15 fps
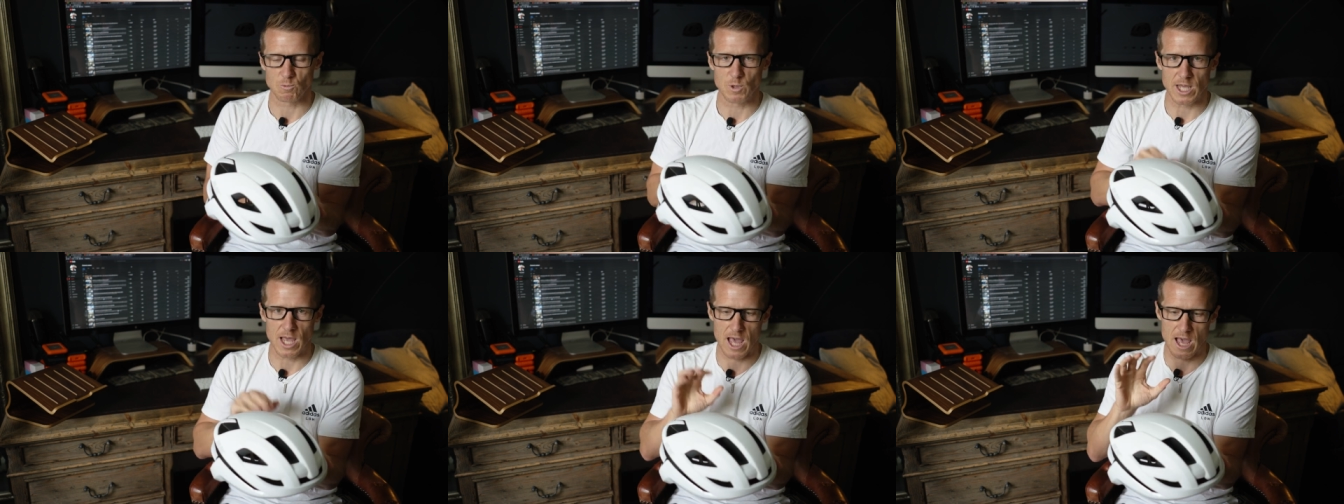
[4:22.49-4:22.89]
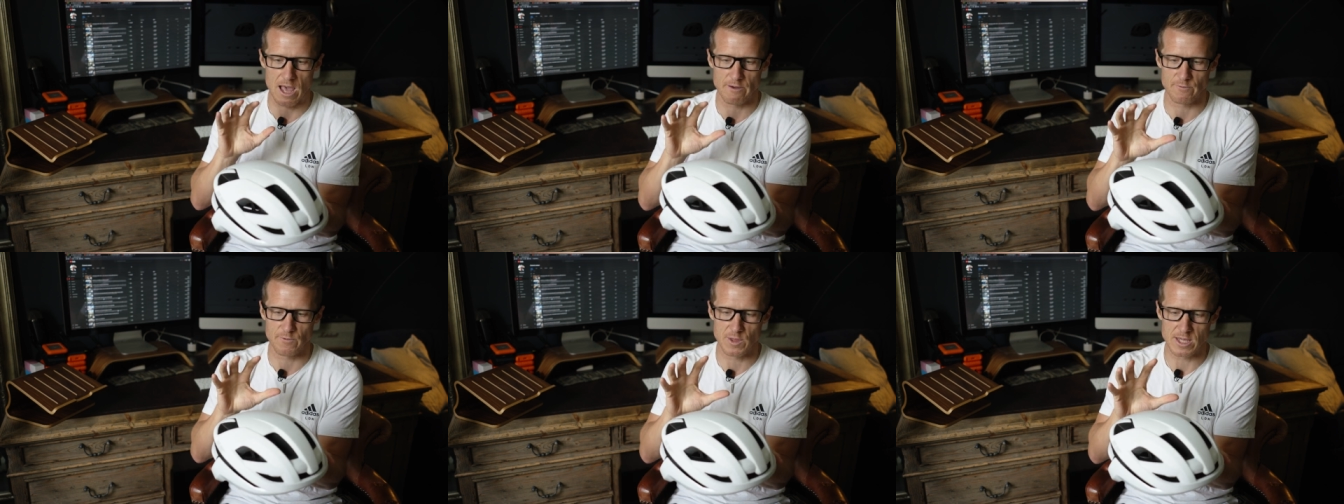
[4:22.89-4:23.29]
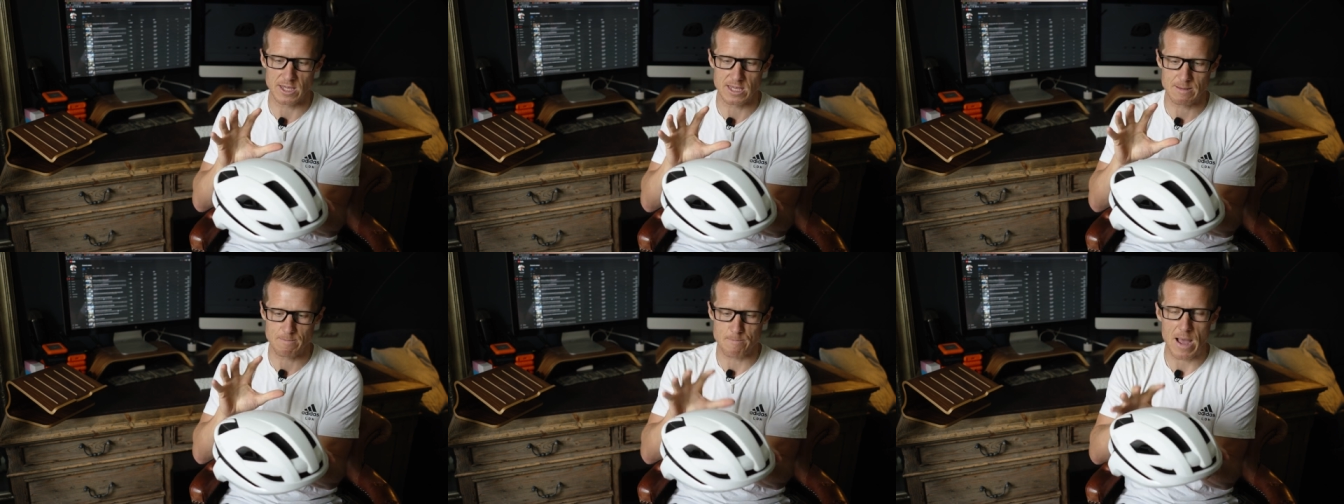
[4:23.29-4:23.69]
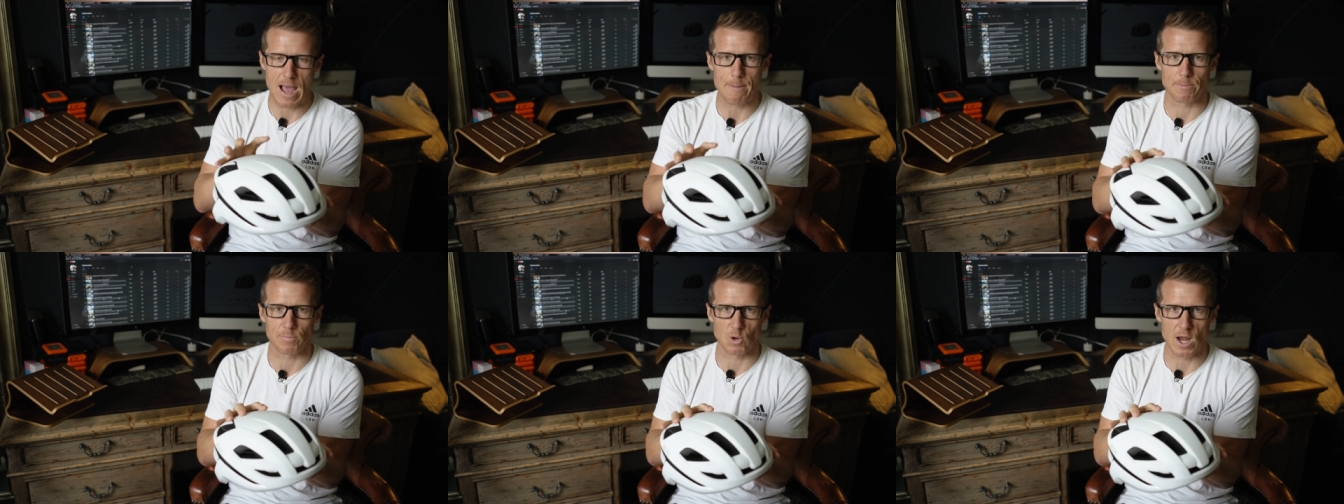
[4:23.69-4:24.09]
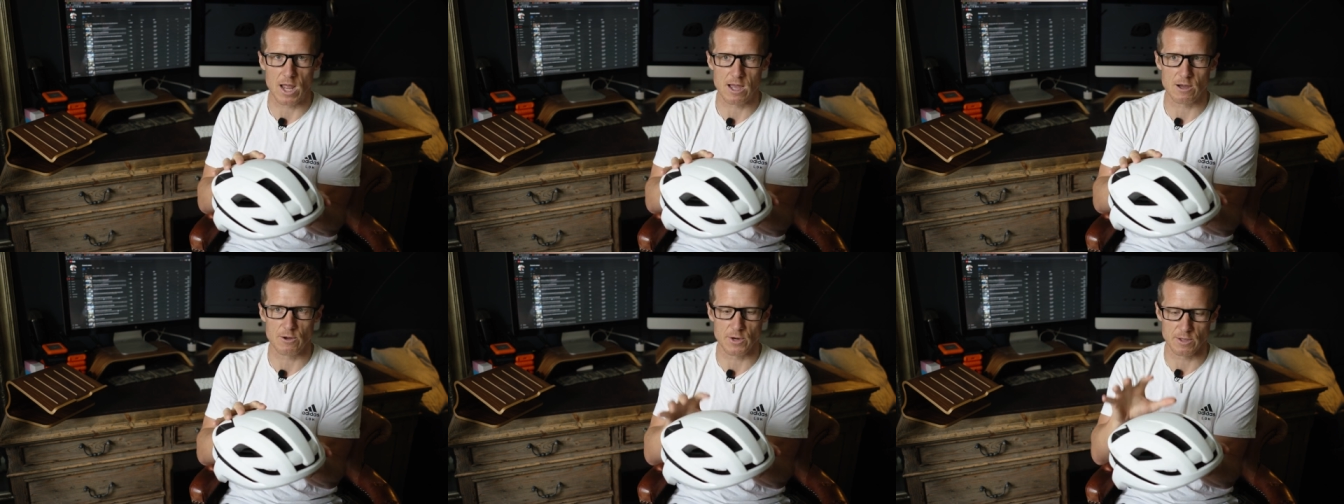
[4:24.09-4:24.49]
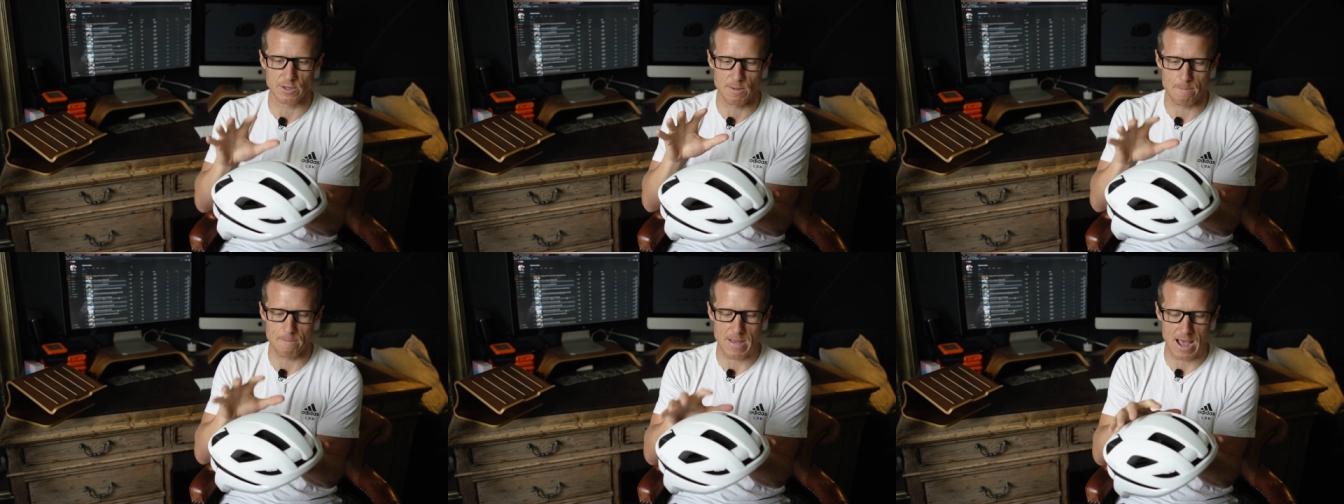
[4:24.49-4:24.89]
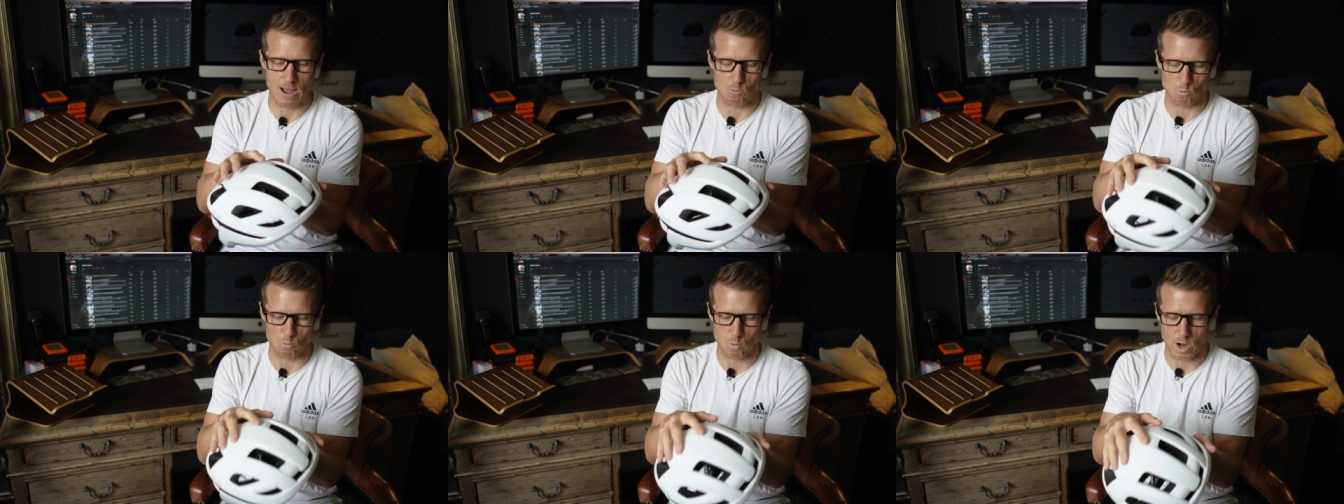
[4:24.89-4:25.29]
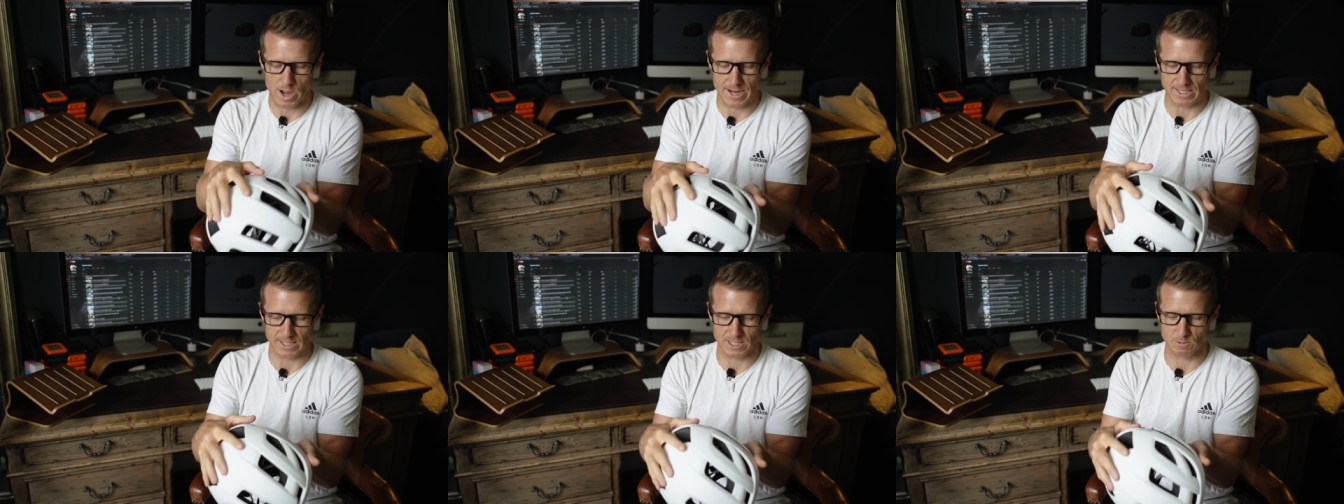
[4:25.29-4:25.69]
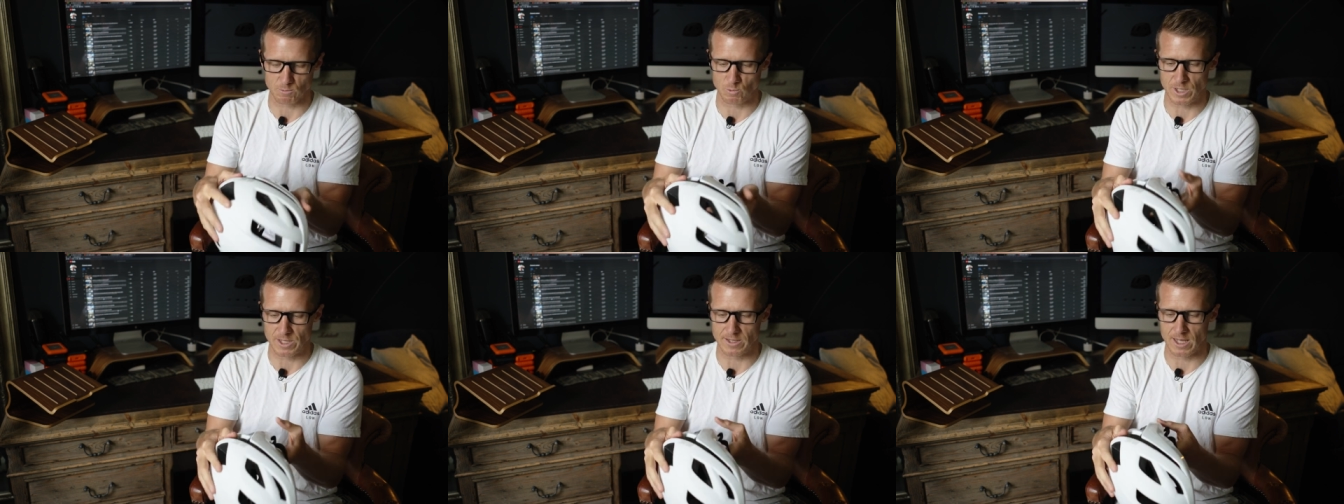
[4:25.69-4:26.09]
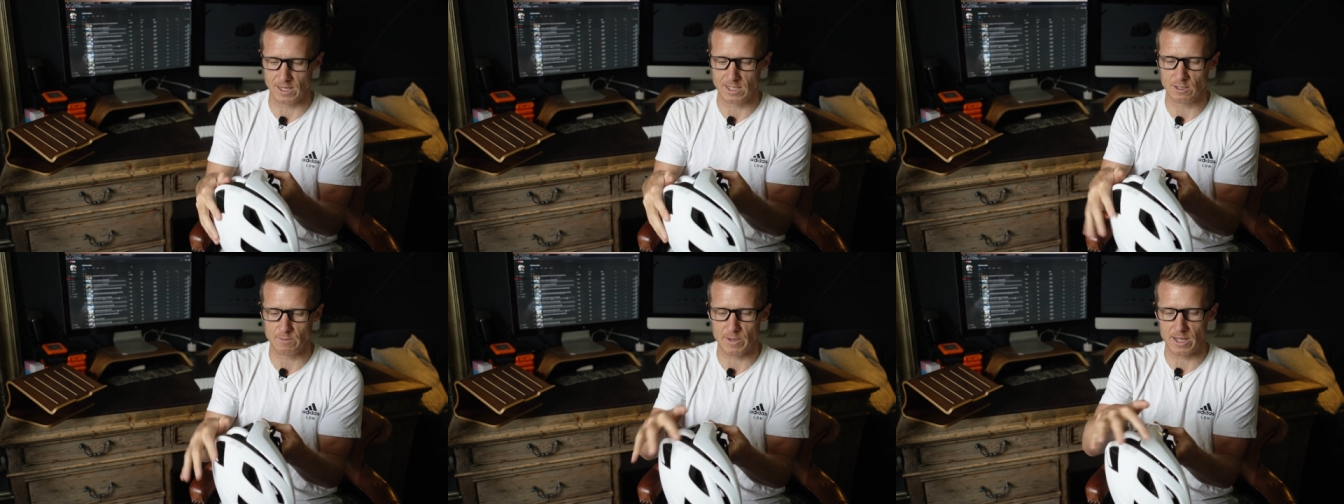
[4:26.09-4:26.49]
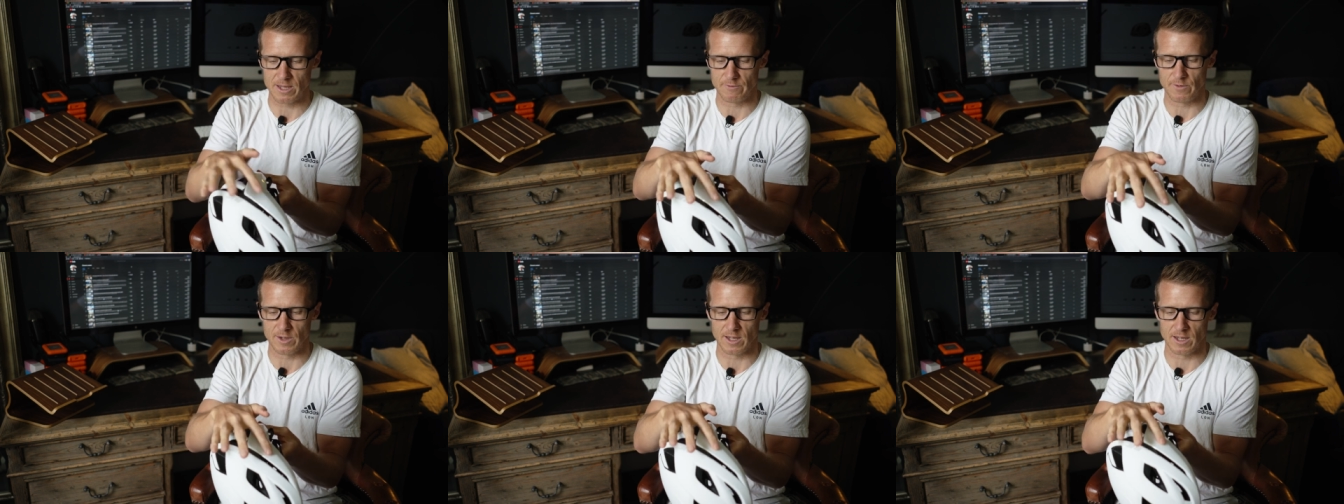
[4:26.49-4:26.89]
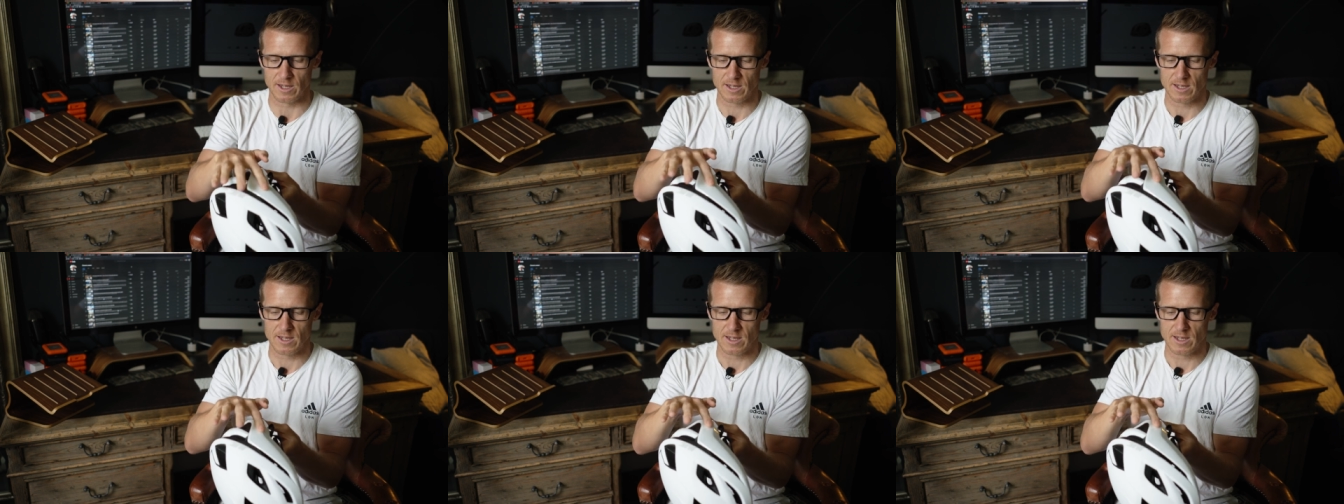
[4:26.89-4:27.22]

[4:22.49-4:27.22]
We have the matte brown, the matte white with a little bit of a